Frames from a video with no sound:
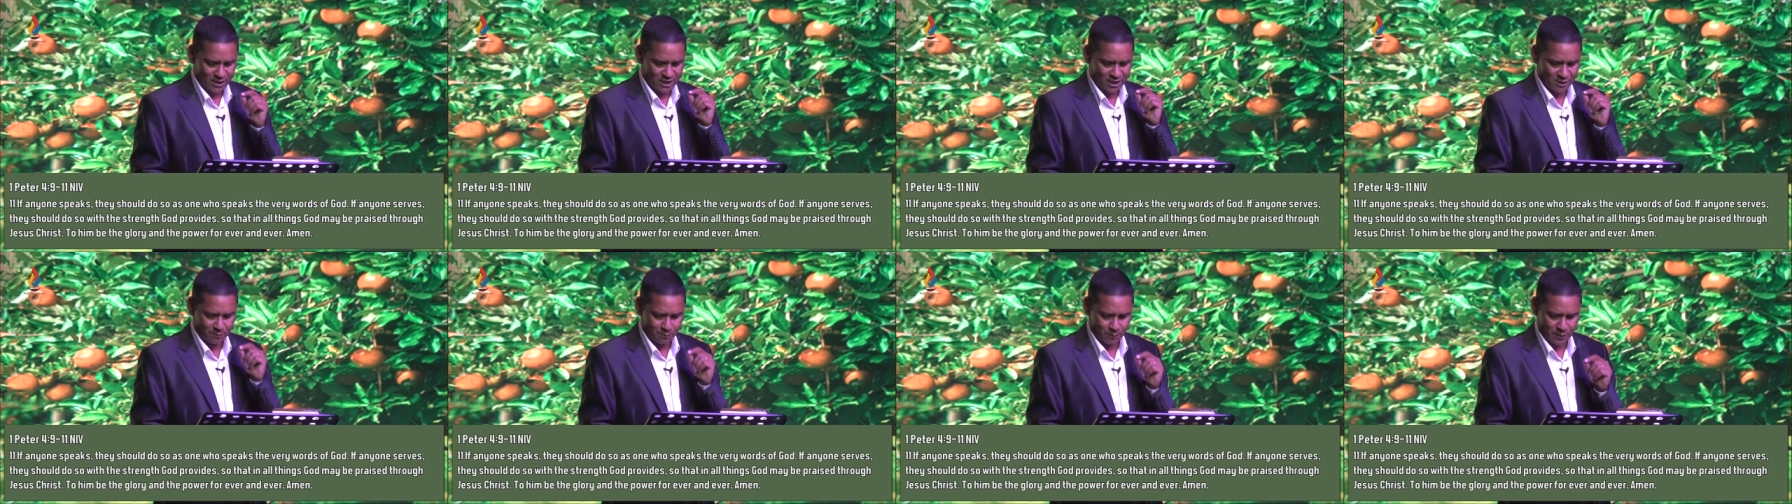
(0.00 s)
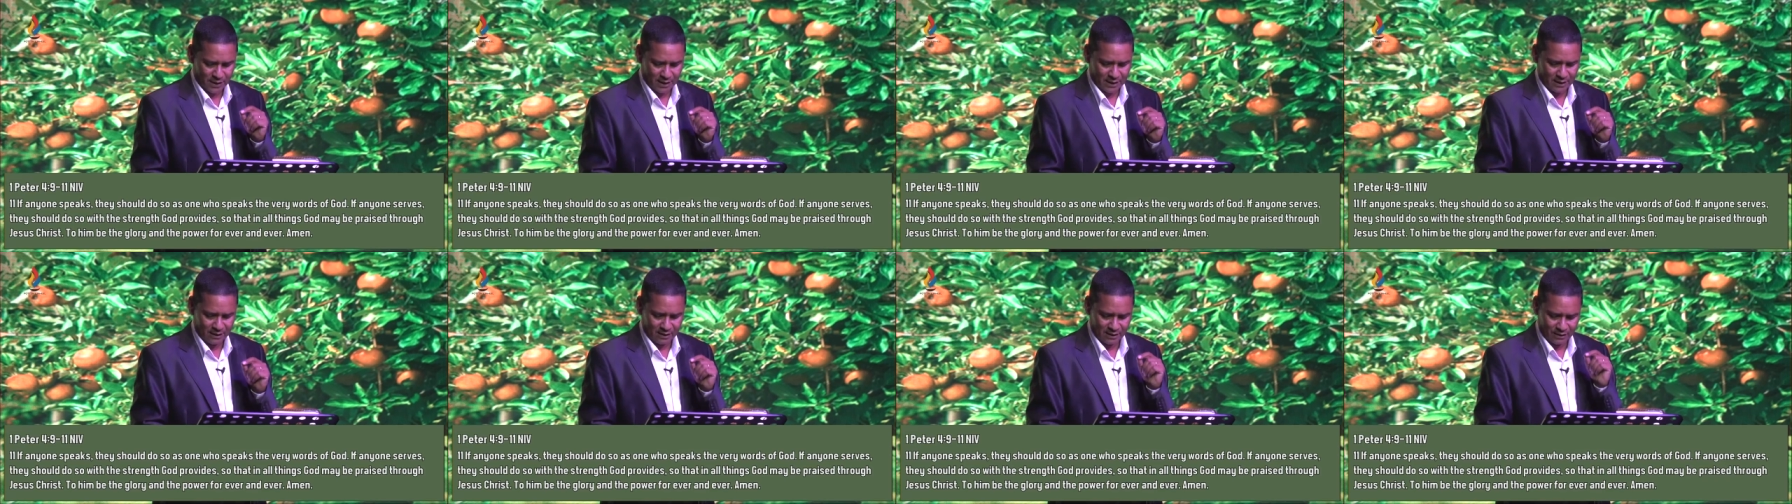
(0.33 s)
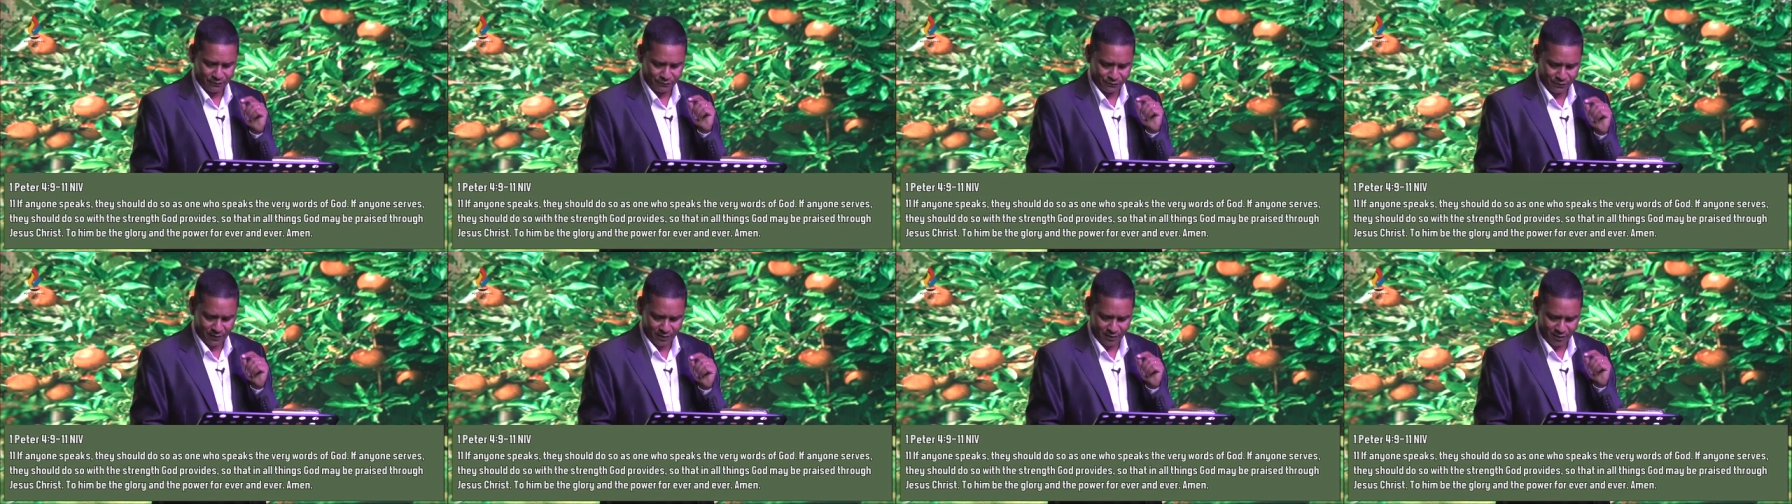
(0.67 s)
speaking the
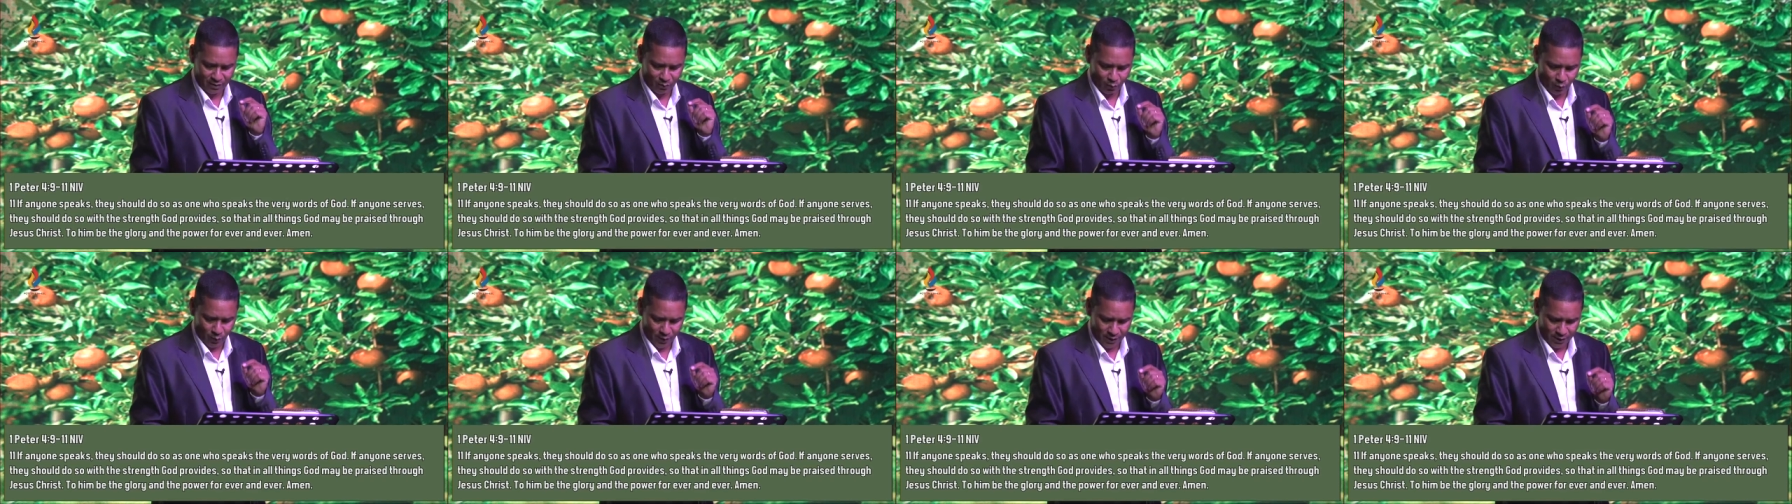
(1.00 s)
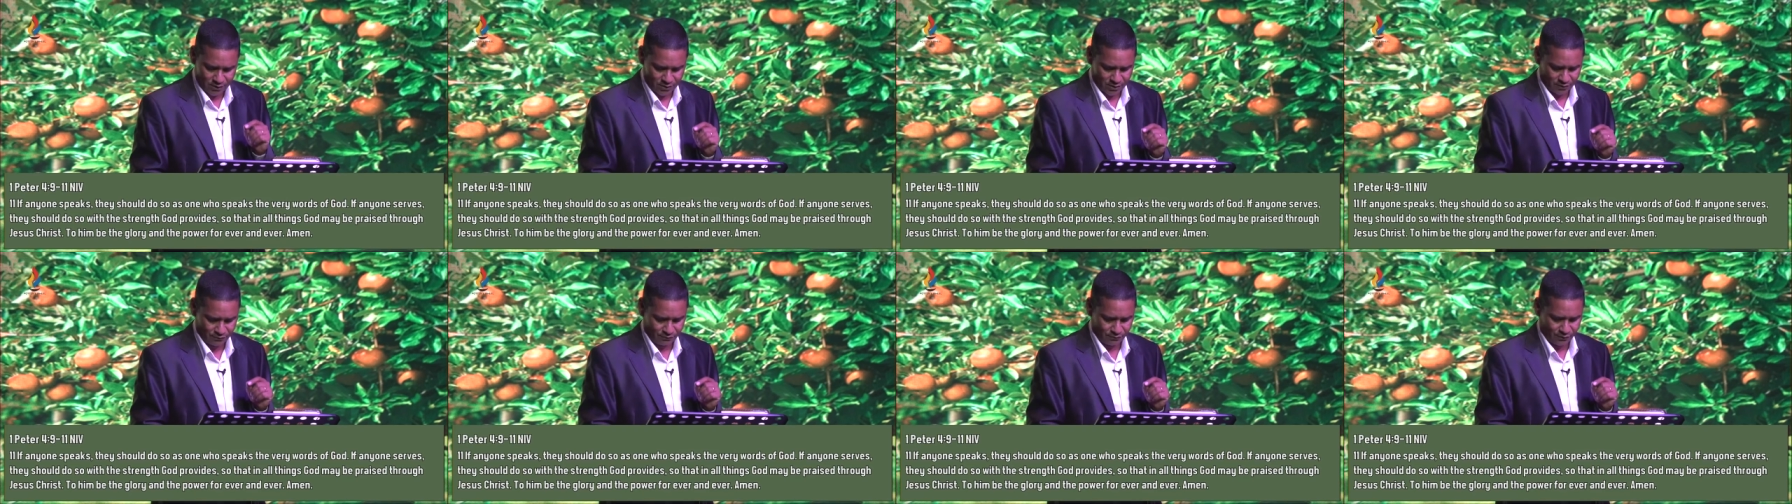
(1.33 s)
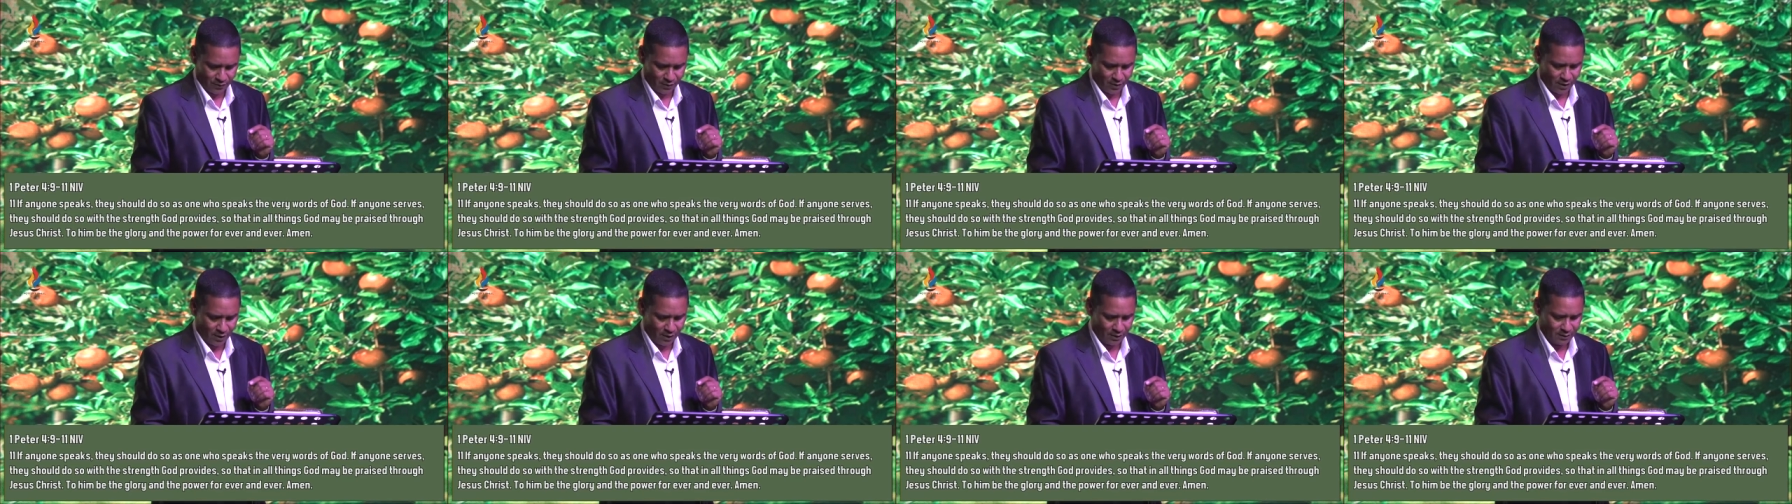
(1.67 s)
very words of
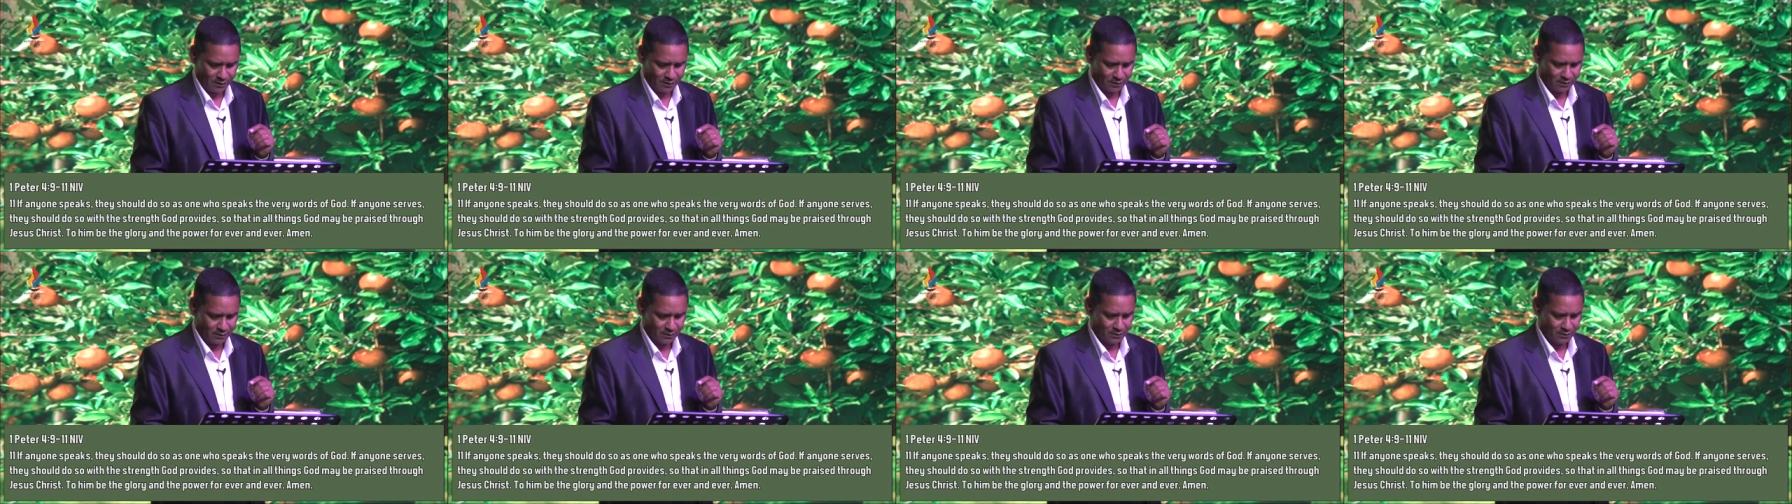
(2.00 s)
God.